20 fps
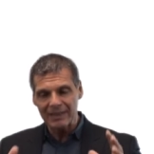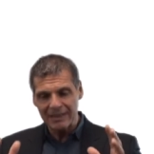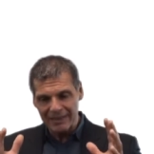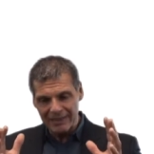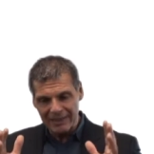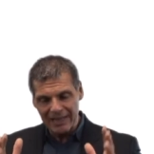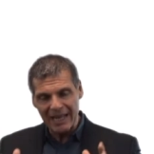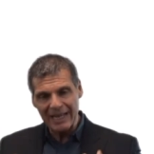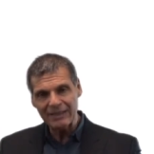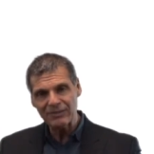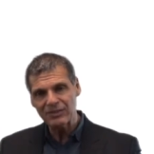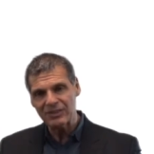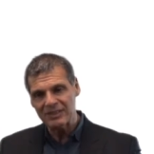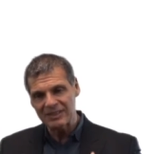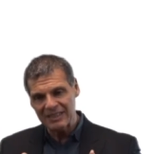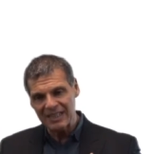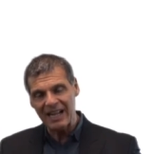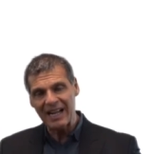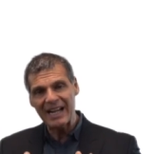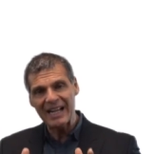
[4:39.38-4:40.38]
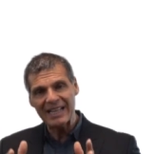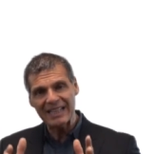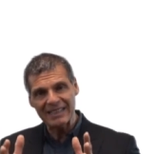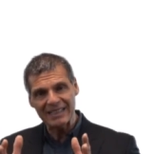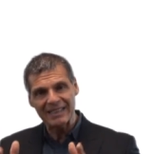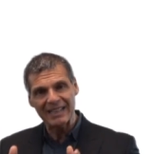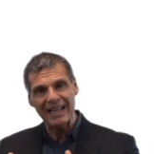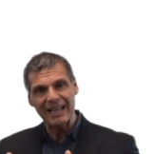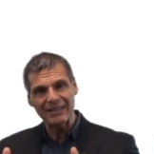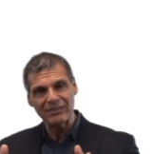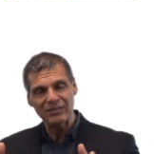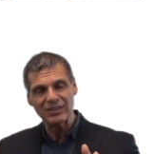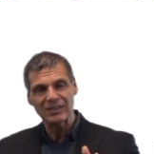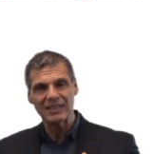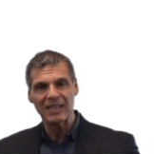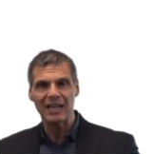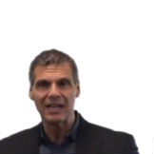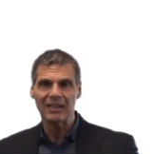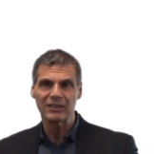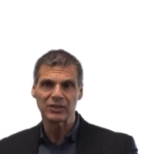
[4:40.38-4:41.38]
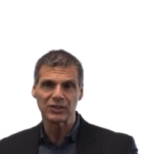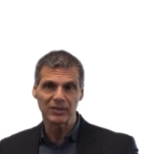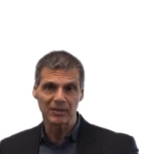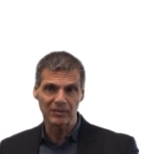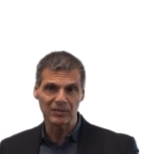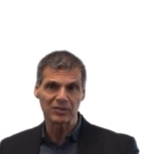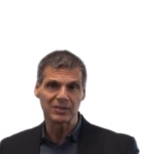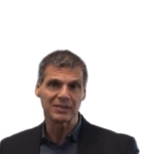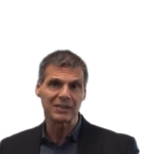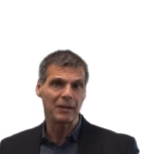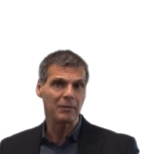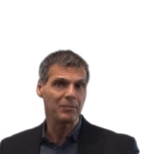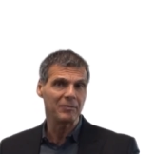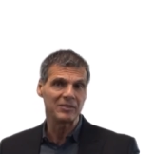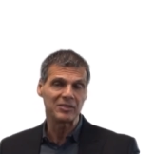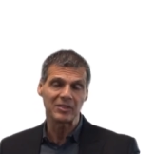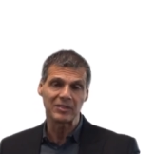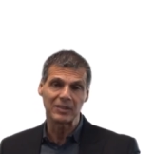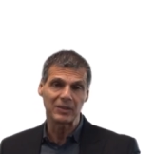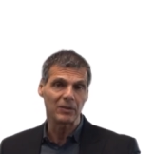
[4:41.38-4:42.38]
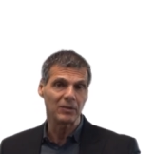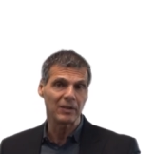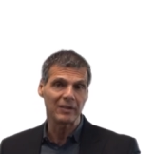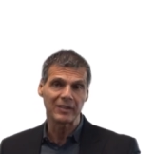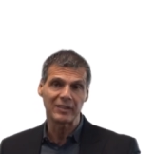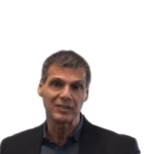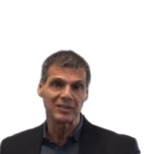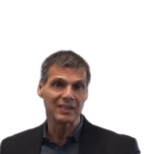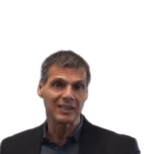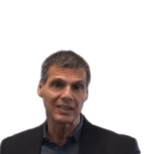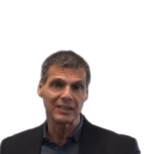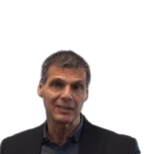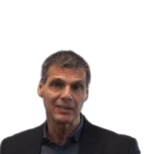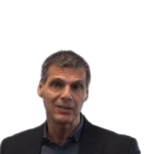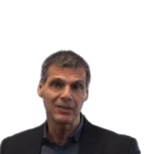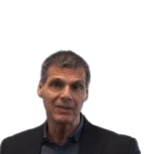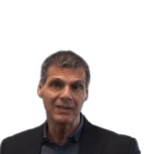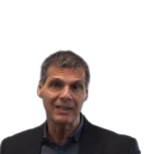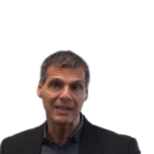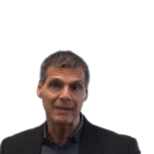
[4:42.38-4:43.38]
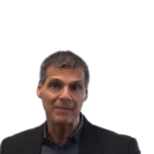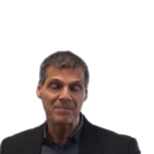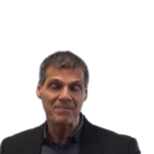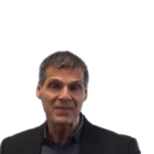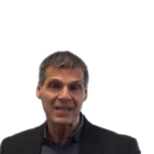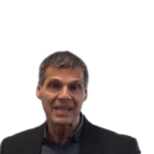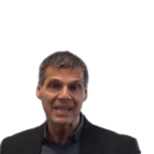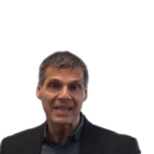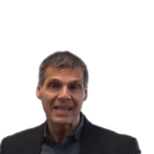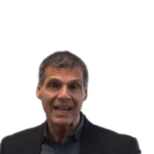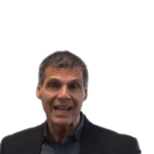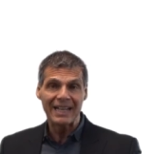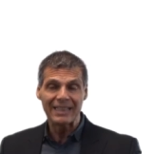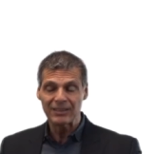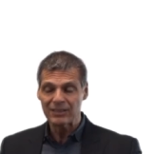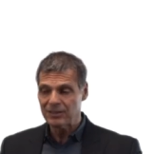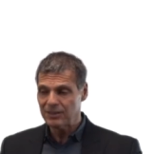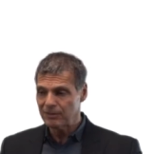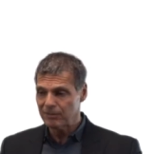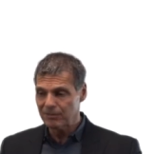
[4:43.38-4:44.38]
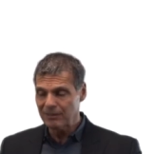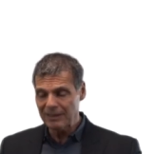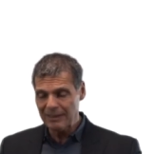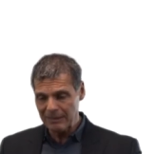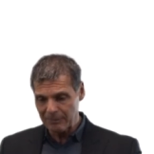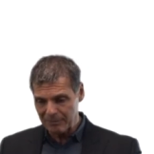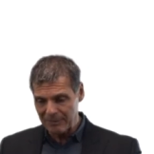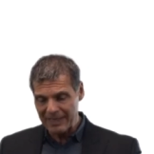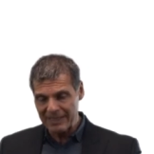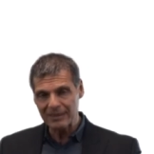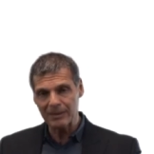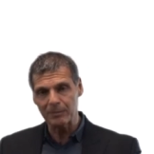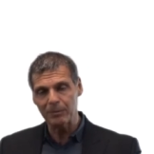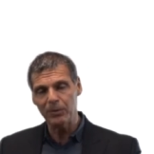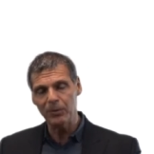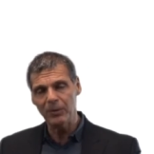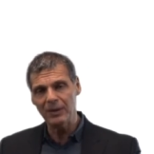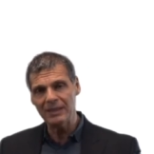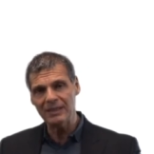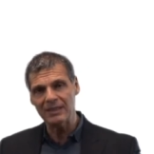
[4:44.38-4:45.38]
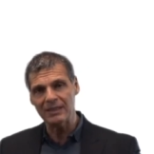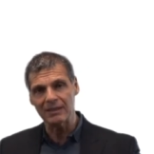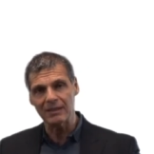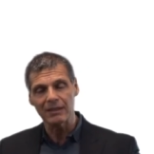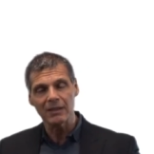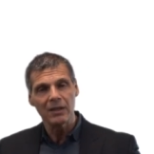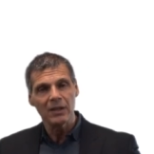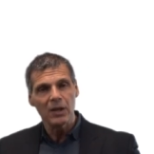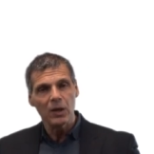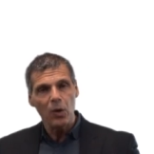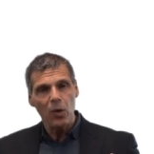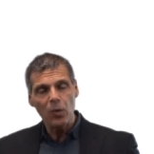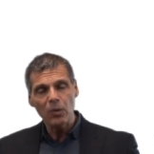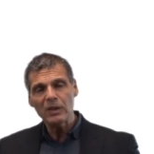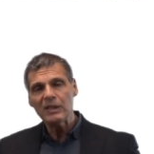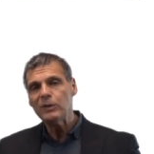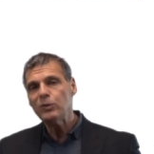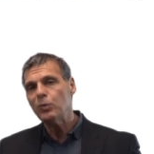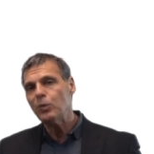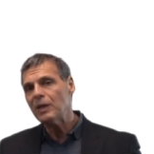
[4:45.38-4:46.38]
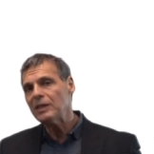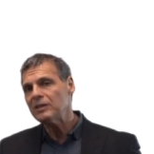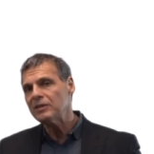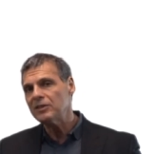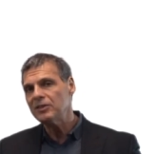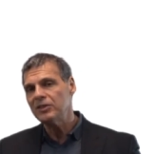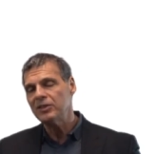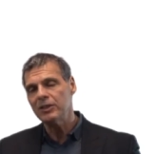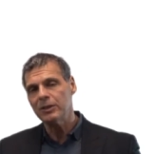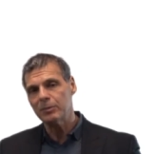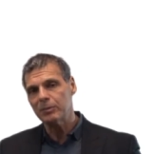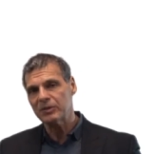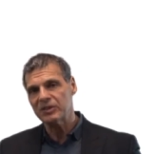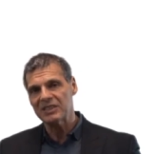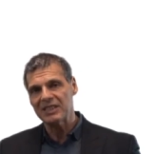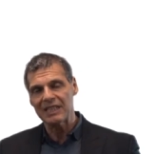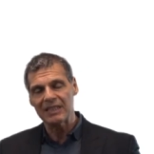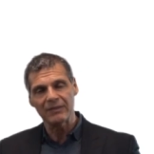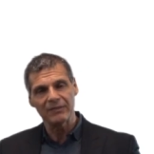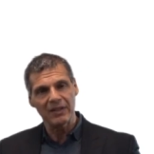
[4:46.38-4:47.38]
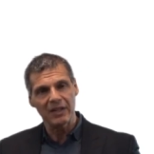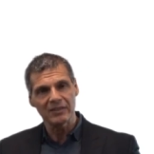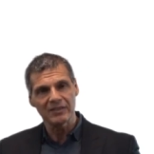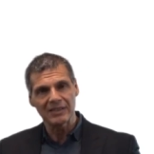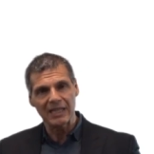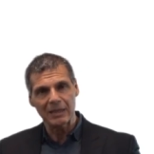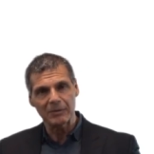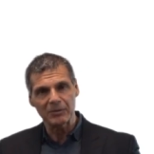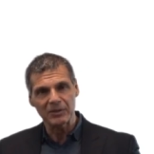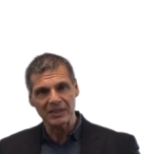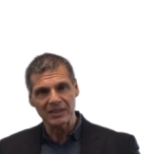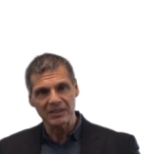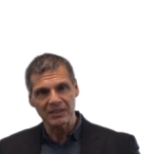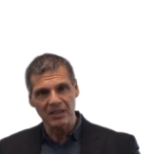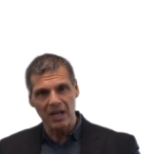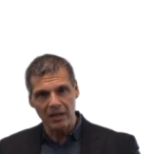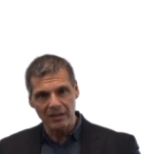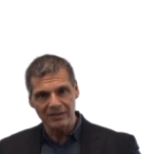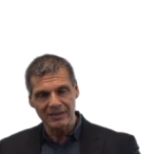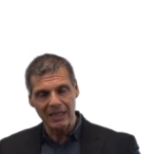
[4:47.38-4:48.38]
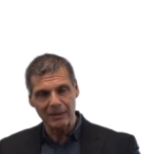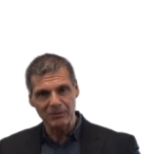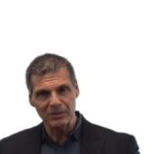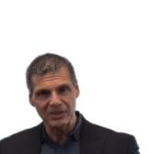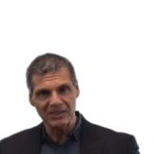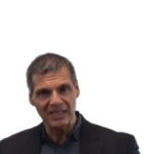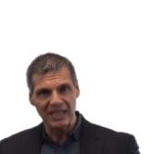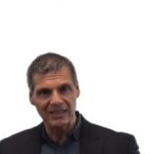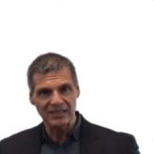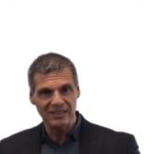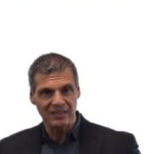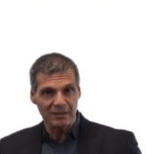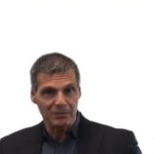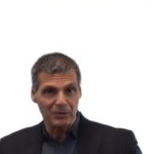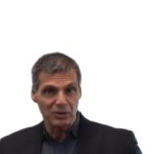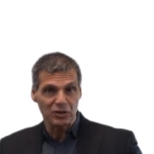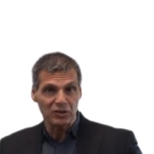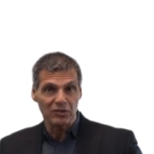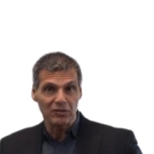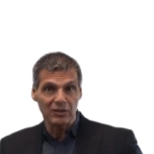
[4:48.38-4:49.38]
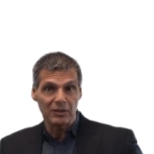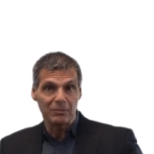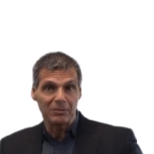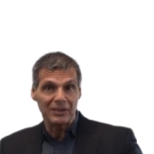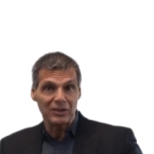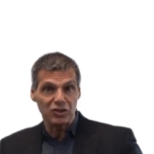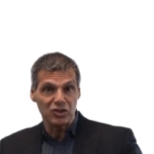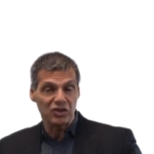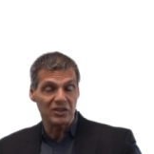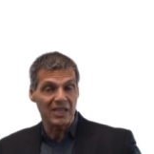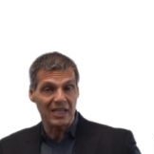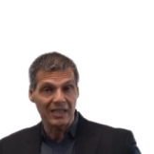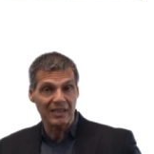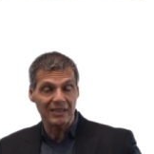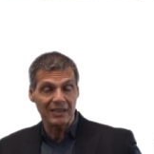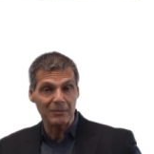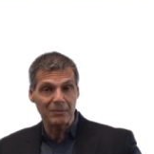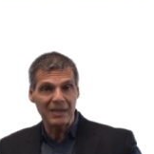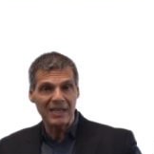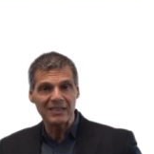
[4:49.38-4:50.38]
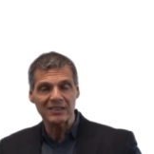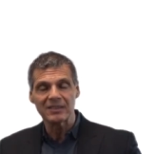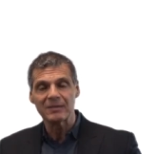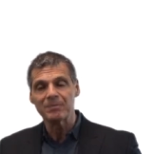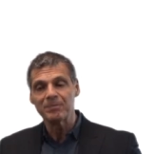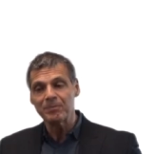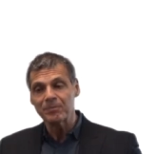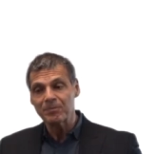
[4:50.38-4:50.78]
Life, diet, lifestyle, certain supplements are the only things that can do that. And to really make the point here, only one to two percent of Alzheimer, Alzheimer's cases have been shown to be genetically based.